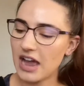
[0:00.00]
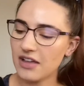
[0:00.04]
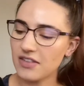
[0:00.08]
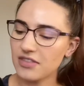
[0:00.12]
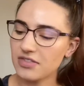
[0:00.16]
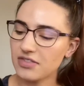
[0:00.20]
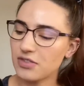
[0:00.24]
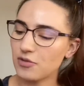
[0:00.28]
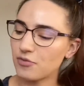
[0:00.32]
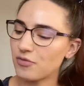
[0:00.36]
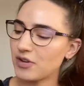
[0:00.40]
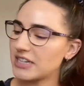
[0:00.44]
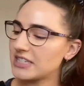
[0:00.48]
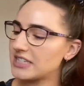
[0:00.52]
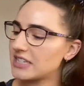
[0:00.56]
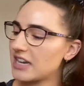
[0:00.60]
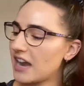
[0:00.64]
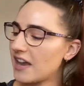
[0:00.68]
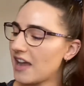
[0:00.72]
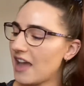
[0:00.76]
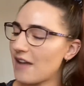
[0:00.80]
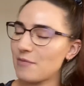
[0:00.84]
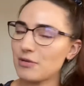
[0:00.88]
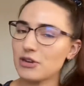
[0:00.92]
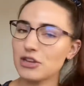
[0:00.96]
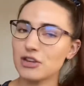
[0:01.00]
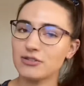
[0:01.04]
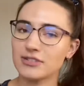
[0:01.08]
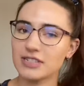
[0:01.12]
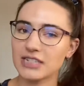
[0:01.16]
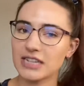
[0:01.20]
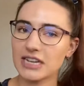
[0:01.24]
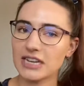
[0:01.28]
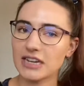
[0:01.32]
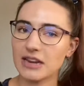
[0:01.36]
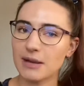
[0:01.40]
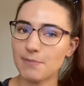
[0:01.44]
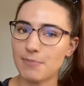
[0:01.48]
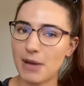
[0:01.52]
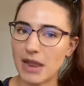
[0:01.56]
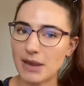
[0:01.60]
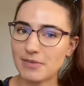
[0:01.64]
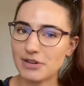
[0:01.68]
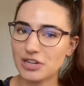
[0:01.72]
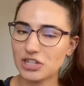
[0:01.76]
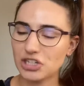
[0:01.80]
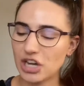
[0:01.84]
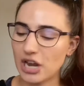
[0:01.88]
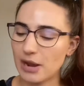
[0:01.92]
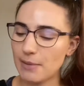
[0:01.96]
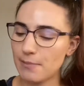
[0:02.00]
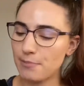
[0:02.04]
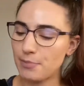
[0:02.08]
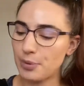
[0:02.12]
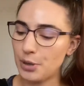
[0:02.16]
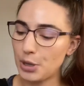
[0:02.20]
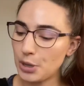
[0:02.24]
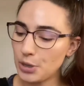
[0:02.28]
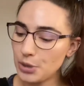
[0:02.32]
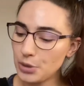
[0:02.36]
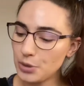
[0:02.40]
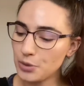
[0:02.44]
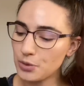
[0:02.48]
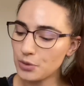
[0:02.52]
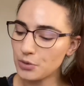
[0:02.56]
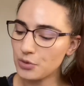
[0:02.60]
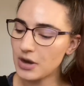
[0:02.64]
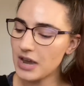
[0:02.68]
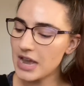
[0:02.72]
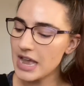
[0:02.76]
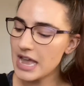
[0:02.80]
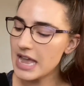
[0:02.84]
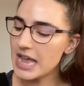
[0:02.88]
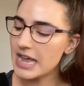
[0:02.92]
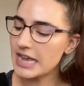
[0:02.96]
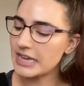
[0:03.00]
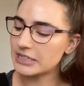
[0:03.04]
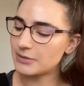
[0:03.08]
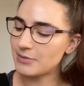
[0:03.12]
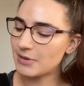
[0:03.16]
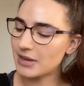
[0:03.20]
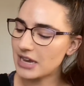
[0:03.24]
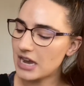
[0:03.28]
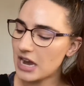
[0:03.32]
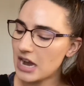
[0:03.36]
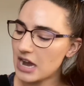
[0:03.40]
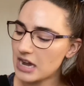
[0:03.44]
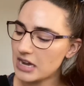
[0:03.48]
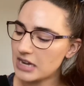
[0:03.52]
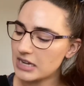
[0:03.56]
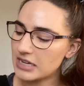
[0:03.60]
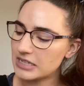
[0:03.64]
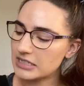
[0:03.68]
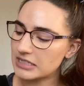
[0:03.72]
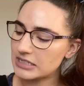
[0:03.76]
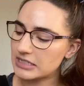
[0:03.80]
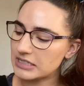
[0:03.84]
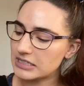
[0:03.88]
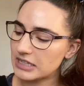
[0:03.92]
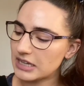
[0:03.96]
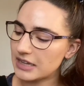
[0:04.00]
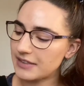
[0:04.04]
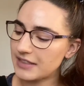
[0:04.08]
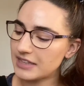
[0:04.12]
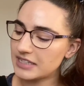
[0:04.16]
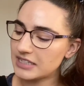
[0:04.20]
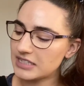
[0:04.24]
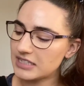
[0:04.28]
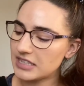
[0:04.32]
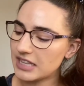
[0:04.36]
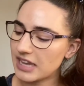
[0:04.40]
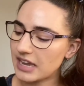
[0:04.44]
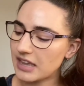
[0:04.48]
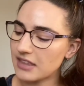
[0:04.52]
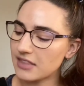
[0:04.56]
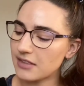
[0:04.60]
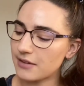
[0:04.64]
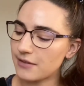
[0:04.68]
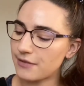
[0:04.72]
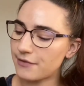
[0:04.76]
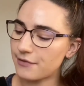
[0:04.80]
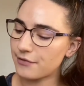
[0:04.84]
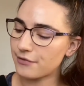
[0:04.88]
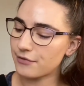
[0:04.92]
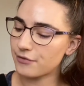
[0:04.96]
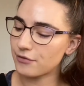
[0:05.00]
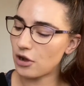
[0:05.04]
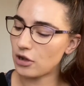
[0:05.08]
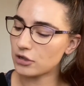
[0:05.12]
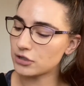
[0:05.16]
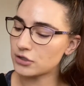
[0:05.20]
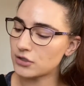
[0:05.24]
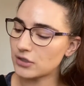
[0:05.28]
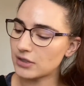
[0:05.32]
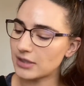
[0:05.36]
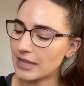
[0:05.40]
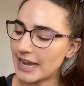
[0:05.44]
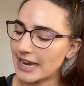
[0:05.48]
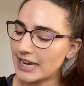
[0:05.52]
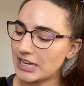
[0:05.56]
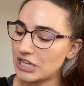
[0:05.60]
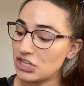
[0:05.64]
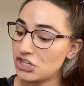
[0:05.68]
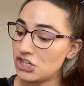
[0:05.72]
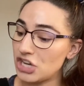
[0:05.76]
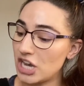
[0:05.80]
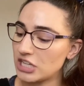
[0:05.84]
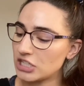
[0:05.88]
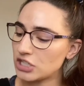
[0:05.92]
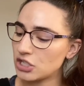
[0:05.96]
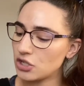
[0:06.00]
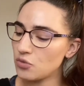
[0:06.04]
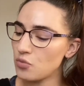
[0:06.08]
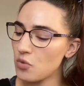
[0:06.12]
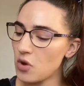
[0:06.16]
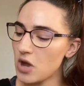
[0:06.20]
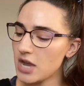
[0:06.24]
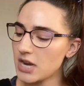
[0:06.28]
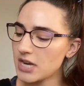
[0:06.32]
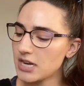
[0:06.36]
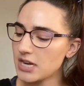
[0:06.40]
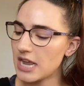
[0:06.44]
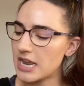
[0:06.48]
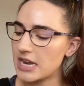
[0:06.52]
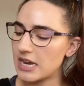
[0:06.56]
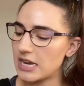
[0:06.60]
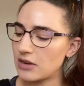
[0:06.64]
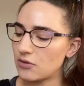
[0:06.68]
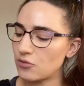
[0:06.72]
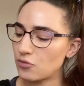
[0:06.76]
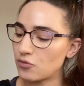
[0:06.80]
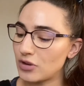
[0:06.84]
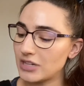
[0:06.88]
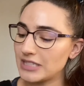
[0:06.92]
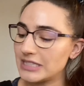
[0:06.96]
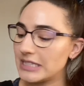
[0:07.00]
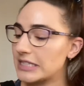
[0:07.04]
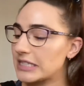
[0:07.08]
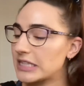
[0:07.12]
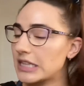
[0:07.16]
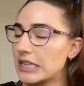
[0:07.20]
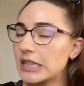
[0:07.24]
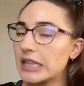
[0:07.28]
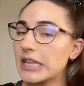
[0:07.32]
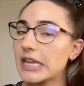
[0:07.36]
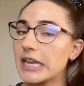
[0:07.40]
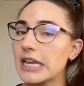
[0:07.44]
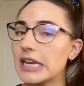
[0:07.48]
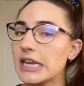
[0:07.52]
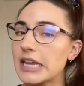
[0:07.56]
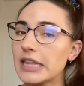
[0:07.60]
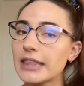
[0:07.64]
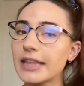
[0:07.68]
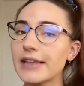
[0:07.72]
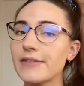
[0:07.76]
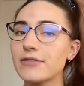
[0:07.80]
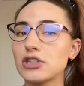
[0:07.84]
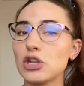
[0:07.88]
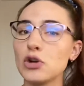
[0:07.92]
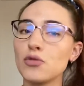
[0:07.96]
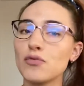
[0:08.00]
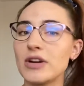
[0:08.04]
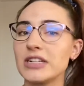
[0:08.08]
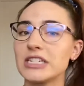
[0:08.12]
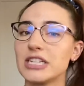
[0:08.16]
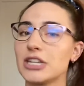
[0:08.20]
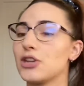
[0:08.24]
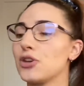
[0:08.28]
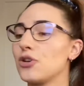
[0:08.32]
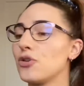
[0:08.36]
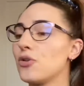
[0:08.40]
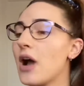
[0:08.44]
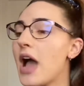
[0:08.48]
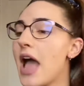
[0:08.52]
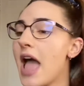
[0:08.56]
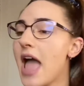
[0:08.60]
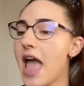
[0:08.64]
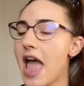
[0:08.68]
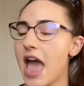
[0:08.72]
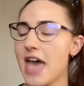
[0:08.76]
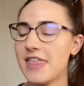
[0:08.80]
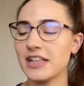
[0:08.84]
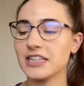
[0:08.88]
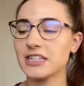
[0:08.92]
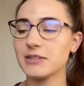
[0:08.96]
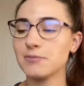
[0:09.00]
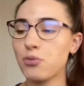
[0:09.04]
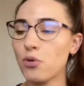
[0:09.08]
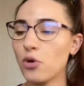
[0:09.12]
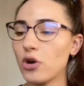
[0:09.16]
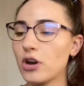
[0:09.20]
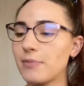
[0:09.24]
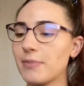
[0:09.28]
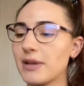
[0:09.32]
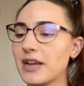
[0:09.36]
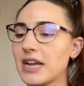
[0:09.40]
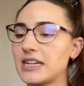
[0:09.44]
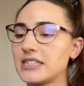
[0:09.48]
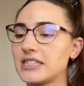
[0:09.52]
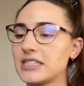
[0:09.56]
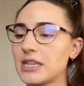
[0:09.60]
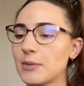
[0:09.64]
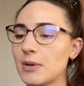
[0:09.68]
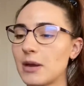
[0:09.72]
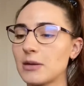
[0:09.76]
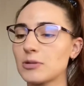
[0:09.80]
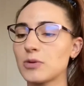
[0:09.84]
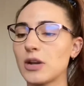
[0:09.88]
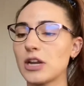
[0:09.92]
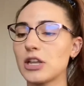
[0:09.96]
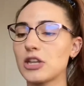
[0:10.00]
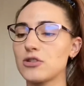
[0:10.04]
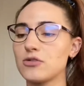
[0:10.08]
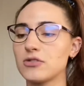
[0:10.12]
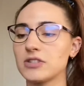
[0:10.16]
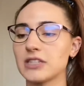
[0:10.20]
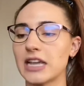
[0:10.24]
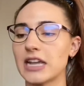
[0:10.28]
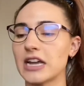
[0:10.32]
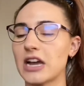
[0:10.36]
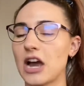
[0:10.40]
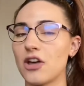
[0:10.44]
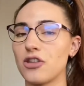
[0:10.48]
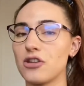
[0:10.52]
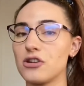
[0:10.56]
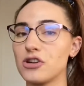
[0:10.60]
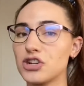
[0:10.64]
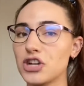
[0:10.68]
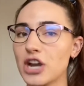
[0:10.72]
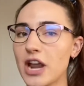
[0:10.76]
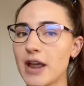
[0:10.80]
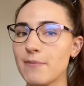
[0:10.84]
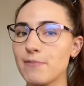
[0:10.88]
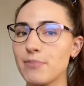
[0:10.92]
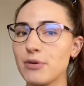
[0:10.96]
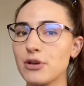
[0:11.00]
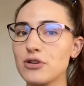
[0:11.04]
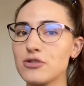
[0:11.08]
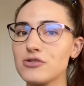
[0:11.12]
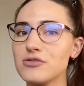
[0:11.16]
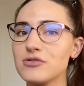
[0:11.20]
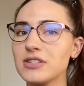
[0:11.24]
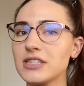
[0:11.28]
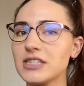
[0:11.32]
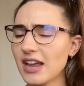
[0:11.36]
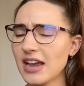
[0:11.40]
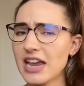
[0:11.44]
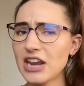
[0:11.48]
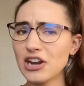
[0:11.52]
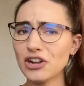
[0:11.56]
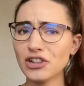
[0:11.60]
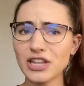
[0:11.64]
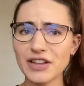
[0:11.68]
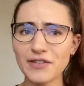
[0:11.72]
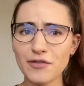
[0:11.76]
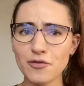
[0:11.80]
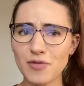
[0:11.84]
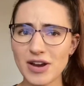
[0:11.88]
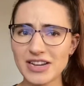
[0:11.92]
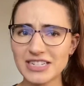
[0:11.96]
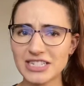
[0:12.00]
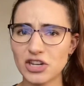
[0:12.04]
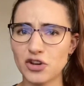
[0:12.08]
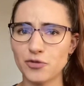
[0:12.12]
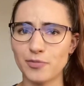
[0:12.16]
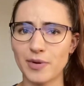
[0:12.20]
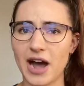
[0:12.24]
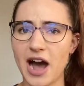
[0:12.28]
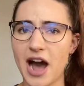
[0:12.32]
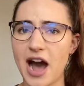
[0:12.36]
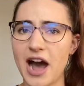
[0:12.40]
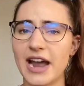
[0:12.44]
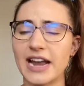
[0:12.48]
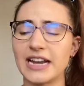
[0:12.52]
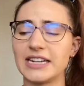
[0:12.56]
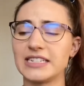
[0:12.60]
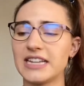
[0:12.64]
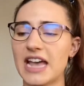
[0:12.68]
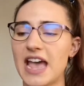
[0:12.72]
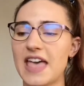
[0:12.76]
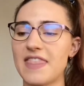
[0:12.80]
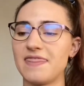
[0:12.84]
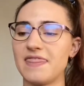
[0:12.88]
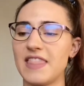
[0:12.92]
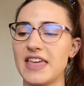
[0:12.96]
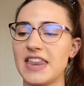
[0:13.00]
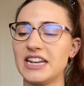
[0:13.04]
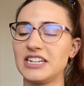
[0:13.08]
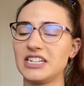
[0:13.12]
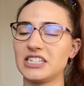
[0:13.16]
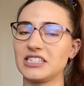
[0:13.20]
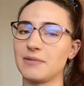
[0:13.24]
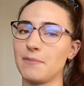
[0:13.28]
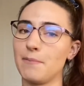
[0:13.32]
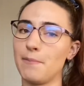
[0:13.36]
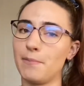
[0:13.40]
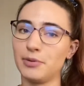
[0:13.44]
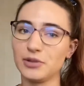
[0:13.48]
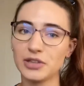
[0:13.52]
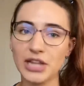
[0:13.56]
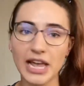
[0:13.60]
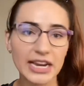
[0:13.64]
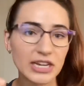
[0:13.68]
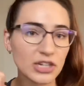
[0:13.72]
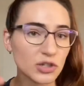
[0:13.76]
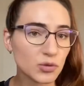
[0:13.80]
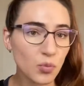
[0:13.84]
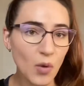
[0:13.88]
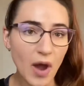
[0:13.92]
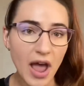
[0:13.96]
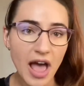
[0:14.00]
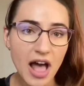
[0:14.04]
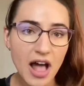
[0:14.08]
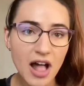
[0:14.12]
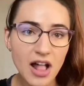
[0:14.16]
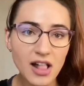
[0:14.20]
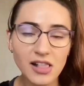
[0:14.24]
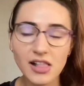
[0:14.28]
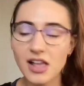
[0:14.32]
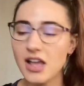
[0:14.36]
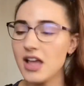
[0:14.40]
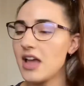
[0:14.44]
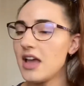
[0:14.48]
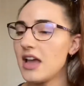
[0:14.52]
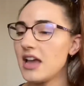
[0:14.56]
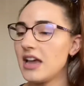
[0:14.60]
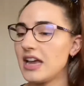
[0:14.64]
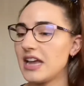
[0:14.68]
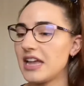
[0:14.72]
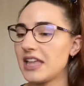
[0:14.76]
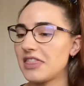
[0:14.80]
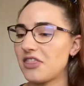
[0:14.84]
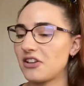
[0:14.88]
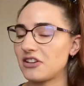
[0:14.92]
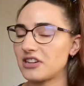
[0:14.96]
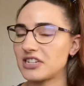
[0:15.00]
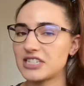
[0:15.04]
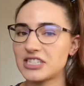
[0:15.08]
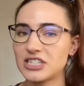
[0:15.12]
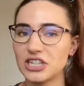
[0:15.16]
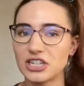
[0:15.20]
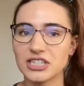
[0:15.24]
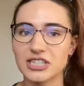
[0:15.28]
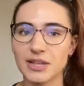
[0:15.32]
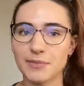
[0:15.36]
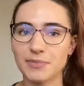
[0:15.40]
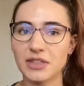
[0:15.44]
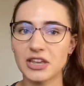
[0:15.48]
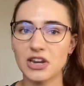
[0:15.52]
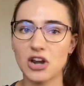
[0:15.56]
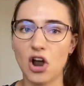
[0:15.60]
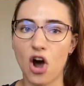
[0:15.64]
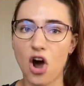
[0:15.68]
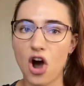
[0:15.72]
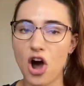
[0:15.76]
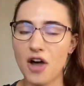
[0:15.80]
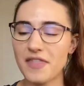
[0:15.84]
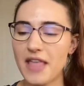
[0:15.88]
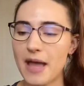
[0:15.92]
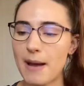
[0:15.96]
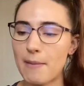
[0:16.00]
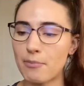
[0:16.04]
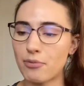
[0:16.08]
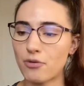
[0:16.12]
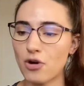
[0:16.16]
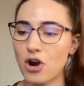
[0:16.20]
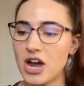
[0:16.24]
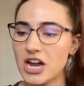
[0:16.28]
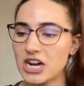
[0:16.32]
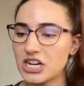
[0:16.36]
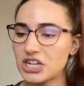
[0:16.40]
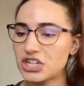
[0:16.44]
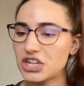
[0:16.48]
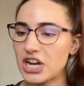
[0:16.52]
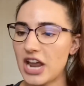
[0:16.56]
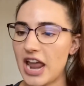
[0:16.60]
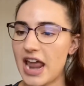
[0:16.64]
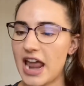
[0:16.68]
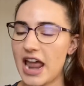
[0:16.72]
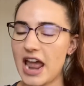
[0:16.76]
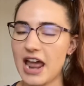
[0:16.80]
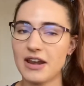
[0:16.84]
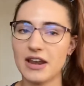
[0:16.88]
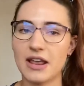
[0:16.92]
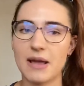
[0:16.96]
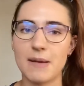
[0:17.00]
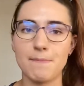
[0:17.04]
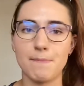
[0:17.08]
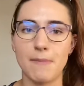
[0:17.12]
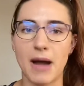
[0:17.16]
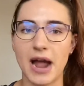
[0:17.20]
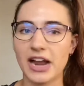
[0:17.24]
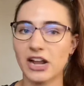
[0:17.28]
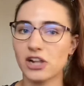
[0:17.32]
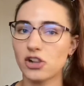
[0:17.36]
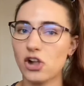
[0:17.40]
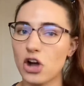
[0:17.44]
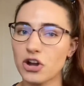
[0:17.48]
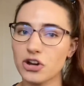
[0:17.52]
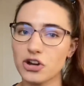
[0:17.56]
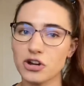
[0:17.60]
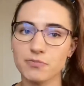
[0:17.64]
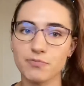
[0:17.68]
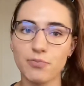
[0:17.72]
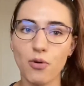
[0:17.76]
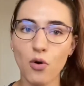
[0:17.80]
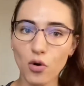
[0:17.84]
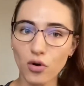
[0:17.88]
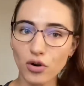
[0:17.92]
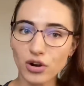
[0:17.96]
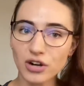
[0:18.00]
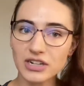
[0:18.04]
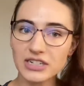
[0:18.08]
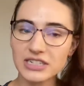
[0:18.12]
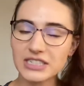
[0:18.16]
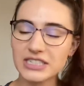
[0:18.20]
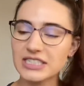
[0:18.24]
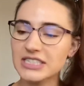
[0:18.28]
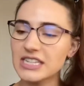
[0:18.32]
the reason I have been using baby shampoo is because this is like the ultra light and gentle one, it rinses clean and leaves the residue. And that's important because sometimes when I use like other shampoos, it'll leave a residue behind and then it doesn't blend well. There's still something on that brush and it might clog your pores.